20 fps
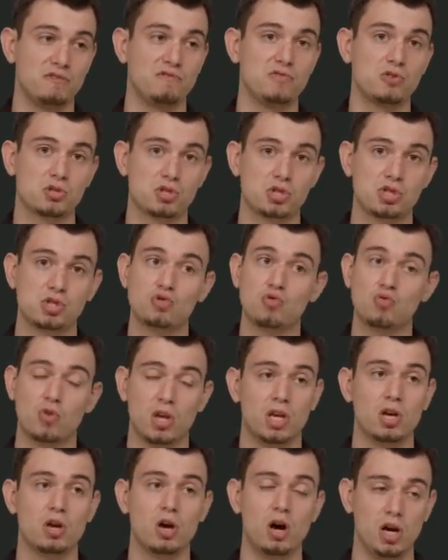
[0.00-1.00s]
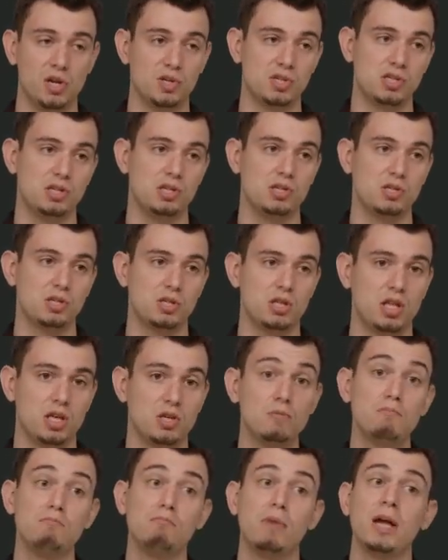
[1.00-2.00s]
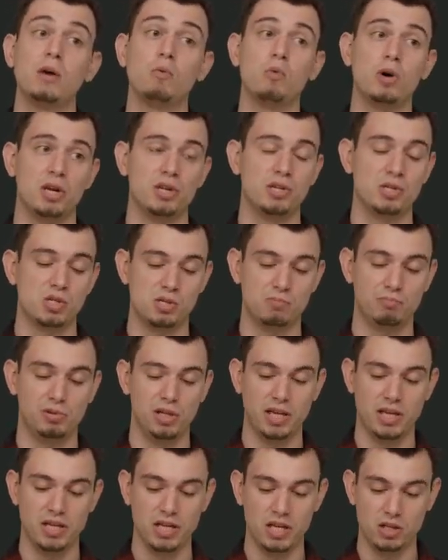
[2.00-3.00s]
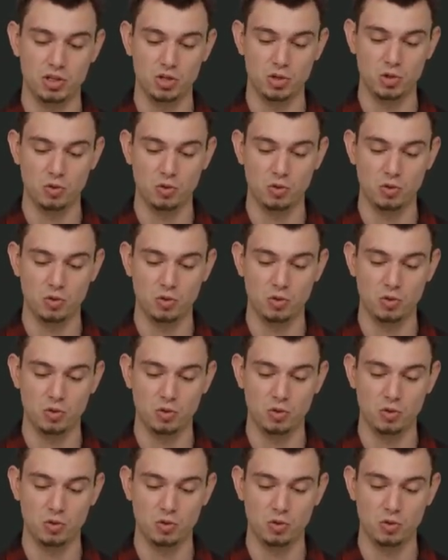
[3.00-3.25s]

of your string constants that you might want to display in the